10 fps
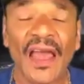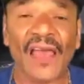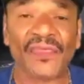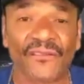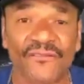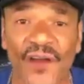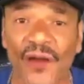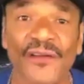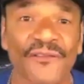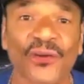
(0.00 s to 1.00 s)
And the
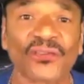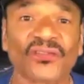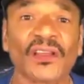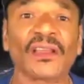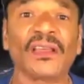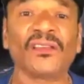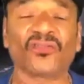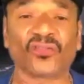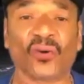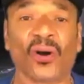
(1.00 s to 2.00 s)
very first thing he
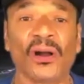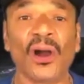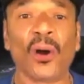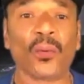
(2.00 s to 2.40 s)
saw